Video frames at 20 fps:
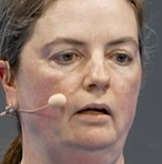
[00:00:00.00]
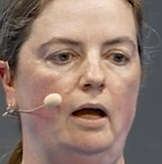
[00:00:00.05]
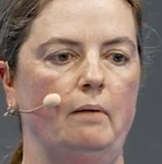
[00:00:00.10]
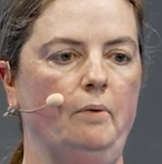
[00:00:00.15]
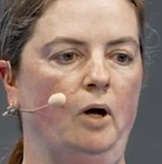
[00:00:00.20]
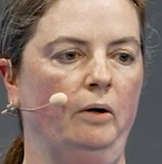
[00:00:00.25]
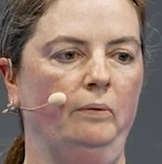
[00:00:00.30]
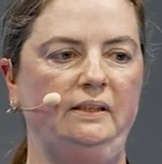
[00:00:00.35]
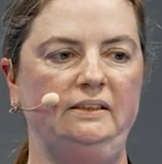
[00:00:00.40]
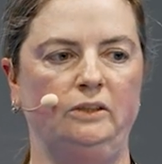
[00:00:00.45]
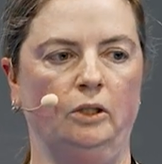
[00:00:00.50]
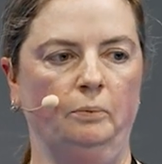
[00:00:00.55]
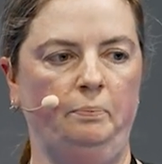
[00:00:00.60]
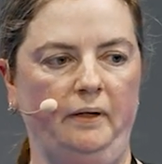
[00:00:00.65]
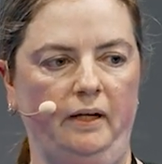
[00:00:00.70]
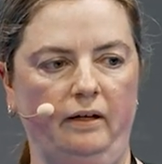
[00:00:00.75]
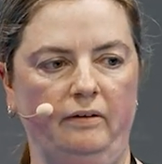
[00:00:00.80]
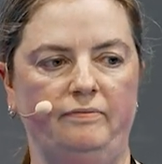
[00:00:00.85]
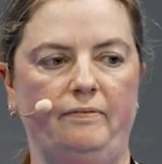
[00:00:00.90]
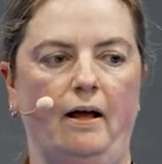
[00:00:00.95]
I'm always
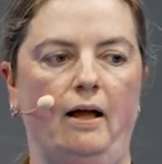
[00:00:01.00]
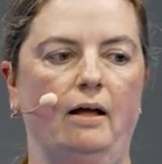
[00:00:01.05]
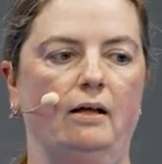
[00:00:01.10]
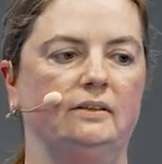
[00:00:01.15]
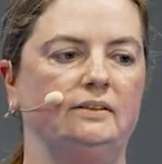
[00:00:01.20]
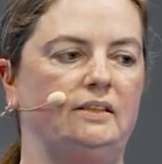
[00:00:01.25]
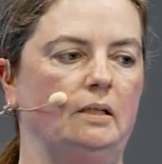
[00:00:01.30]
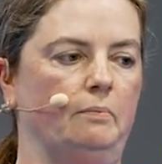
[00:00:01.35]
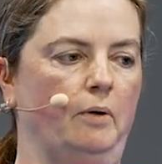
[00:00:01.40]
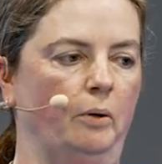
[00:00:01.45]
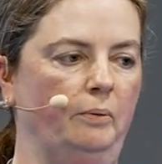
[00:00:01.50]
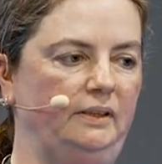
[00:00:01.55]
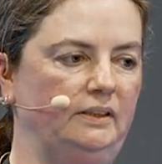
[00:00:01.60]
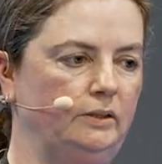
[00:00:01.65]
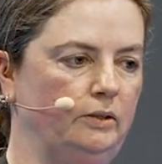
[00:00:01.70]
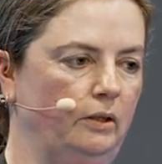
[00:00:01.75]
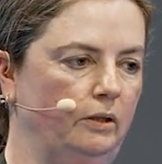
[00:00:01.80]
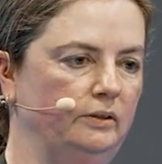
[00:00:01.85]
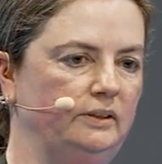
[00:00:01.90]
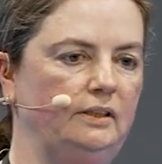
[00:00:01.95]
opening files. I'm always
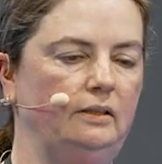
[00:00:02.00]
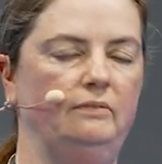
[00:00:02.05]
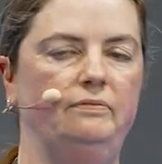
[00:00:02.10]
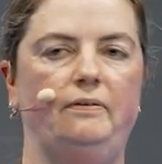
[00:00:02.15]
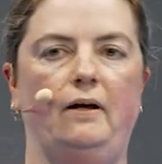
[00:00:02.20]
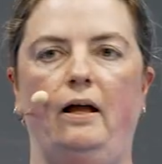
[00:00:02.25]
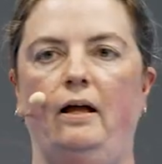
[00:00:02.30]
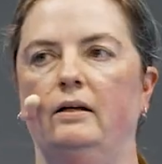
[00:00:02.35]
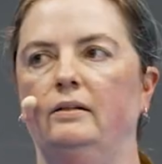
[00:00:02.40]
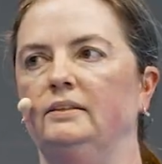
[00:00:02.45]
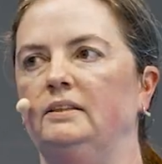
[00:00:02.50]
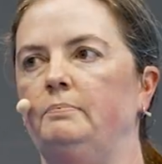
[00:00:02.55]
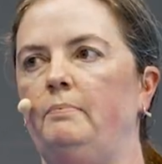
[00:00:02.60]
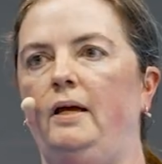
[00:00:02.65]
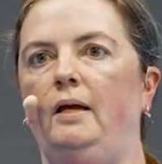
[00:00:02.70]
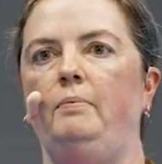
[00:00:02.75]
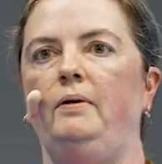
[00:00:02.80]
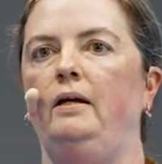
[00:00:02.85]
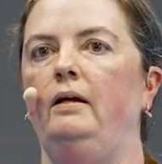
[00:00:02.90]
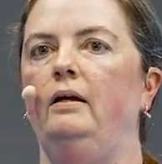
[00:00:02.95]
closing files.
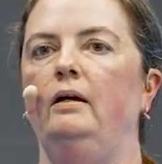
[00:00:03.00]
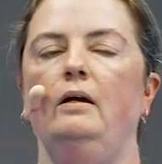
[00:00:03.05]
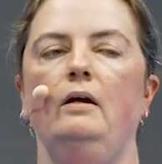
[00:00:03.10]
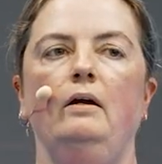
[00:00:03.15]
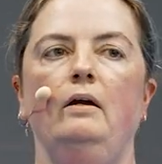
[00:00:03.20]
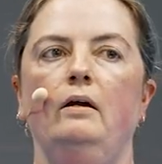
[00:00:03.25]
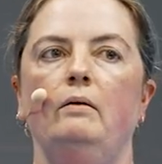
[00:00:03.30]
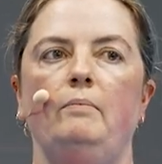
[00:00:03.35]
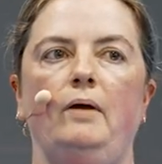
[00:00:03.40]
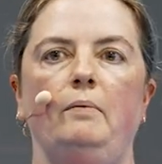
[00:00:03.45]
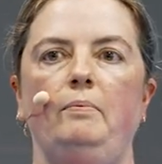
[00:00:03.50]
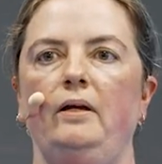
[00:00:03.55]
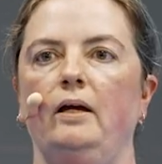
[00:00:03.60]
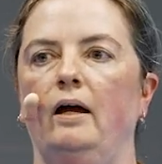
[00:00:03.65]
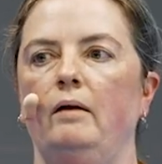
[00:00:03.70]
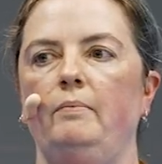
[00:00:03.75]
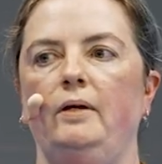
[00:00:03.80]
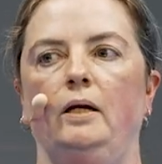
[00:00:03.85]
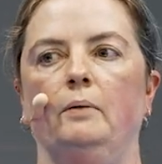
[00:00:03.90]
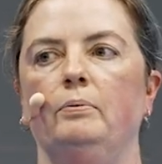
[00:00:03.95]
Maybe Maybe
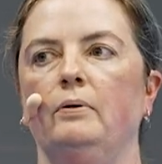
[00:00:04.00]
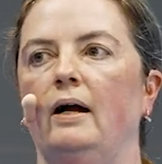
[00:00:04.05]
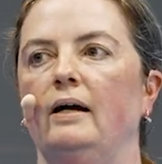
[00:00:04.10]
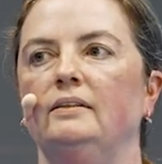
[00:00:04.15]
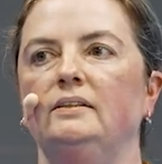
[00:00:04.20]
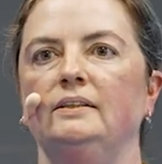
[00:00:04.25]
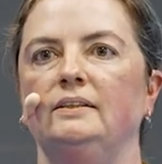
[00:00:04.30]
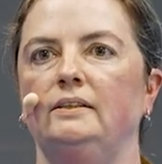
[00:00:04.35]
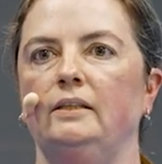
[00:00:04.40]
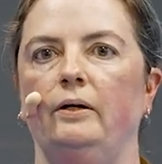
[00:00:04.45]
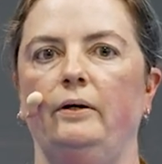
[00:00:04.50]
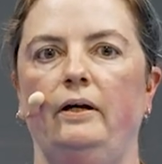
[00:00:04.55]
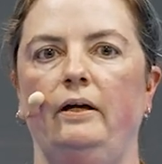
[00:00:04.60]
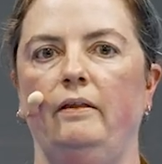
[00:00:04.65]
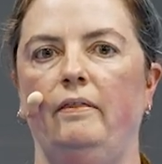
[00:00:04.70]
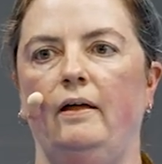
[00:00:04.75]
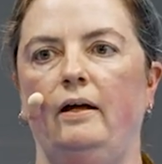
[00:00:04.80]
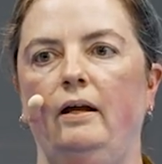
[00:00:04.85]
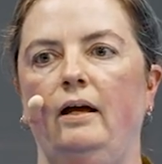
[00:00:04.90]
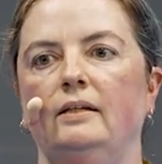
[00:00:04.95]
I'm in a practice
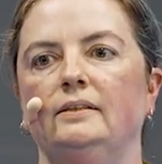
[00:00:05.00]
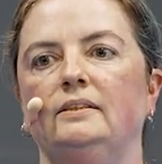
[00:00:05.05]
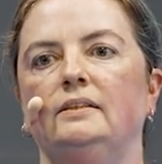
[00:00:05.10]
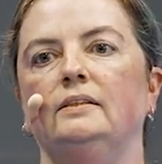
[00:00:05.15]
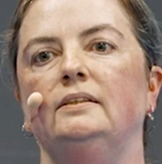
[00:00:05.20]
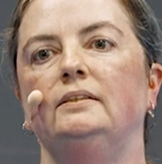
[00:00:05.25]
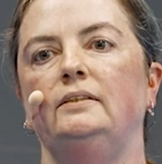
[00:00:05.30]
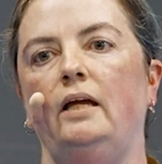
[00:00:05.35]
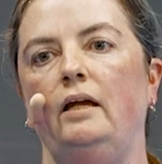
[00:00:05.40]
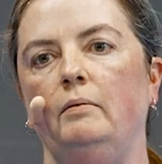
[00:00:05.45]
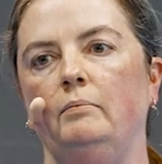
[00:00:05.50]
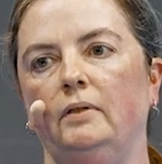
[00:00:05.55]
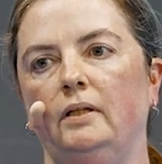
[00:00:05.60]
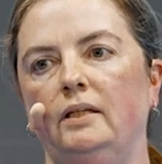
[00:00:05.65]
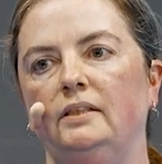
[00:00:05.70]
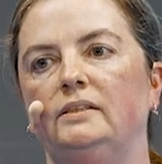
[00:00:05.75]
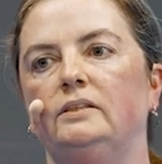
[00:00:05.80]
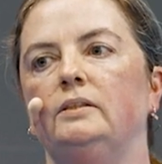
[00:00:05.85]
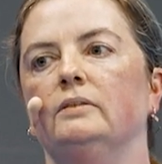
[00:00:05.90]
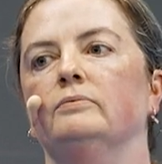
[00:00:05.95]
area that has the same
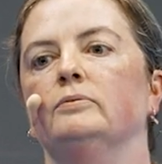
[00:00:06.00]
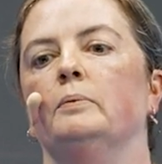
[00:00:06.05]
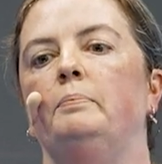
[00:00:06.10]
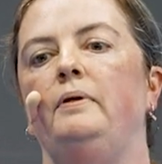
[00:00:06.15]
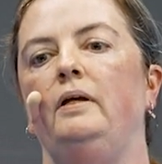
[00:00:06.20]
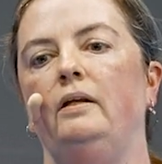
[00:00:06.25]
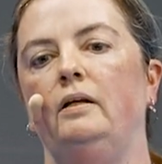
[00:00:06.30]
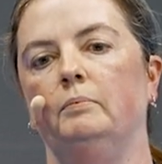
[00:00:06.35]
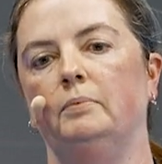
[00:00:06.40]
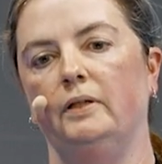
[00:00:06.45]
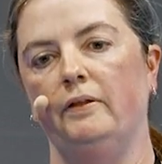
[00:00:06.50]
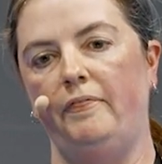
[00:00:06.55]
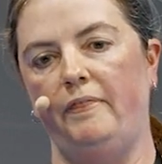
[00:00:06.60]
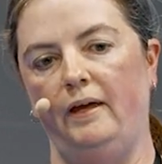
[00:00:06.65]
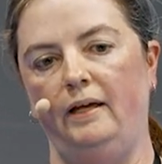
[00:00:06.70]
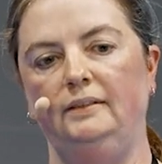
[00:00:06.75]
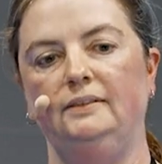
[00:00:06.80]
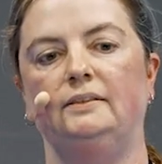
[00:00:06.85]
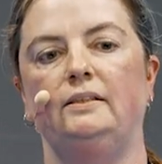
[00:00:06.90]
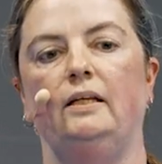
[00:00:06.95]
list of repeatable
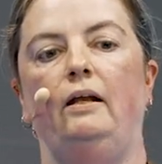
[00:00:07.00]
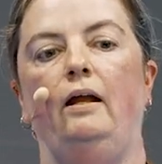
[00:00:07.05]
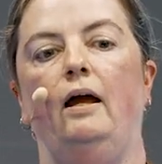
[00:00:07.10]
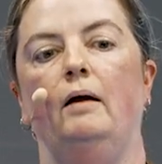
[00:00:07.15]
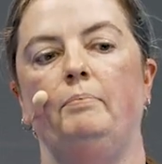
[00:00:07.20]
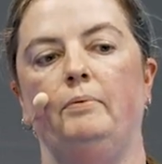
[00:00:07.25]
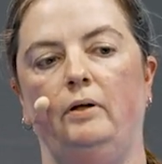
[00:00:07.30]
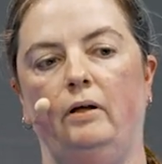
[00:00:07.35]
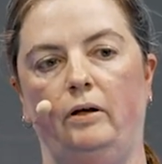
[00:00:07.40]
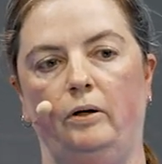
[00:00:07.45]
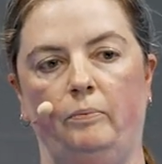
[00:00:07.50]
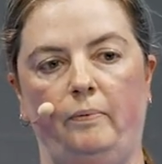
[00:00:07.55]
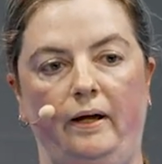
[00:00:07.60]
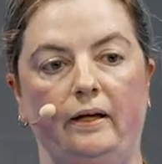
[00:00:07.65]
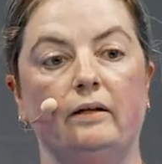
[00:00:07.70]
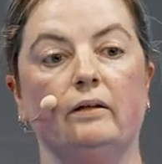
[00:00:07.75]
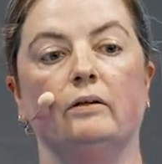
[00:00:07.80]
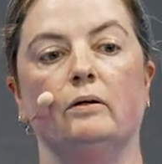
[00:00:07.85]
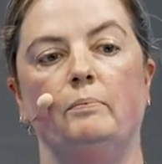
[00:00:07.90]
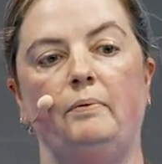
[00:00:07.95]
things that happen on a
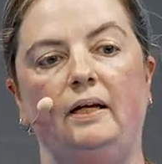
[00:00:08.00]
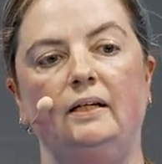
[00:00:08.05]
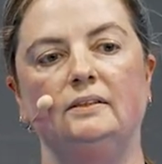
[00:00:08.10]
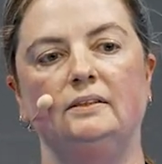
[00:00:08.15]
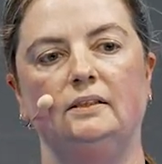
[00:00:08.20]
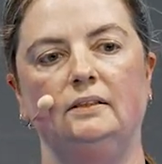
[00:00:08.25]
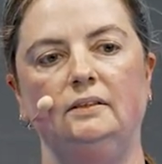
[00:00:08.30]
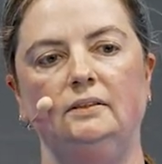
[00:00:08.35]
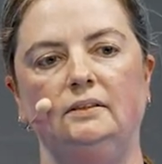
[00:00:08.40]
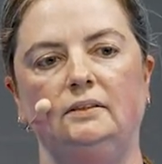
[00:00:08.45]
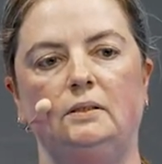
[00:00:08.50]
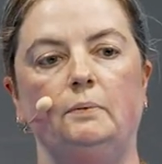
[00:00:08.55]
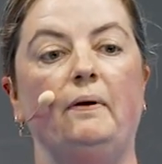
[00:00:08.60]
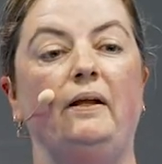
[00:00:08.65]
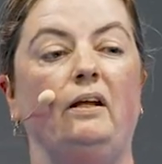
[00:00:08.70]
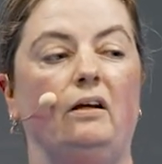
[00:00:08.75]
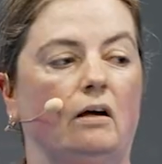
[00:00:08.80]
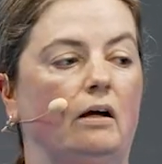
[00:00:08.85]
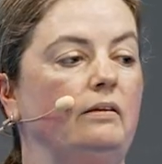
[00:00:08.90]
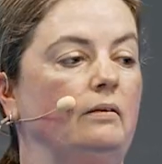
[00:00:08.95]
regular basis,
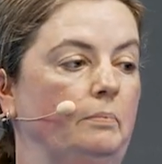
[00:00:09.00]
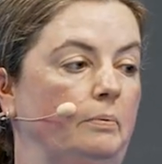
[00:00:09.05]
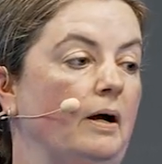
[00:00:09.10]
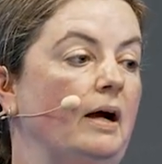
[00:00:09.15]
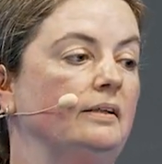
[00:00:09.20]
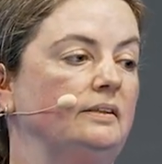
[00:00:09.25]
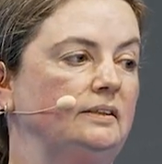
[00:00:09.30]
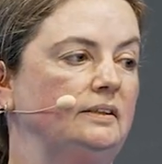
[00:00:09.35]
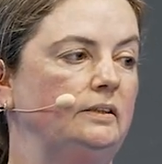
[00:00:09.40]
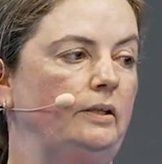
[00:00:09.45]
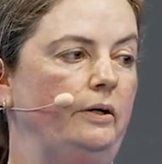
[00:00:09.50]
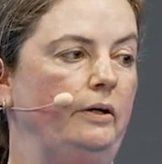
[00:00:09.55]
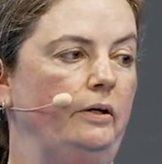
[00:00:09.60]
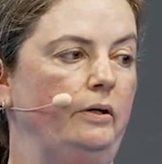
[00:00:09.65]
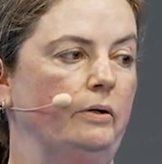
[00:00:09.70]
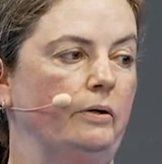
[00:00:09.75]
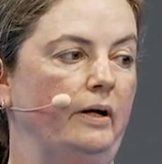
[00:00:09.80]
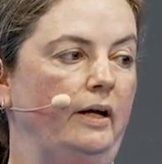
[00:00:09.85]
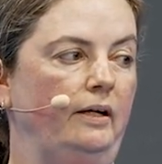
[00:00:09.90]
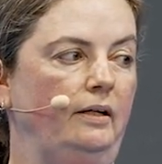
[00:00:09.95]
depending on the practice area
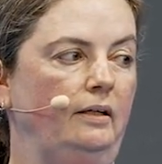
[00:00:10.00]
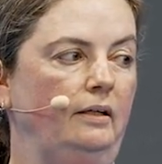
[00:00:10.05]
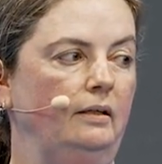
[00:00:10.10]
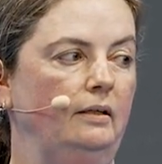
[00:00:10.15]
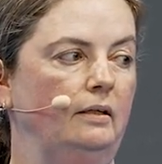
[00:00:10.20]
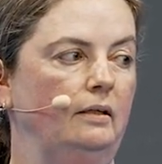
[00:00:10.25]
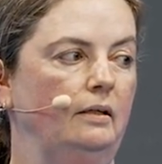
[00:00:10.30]
you're in.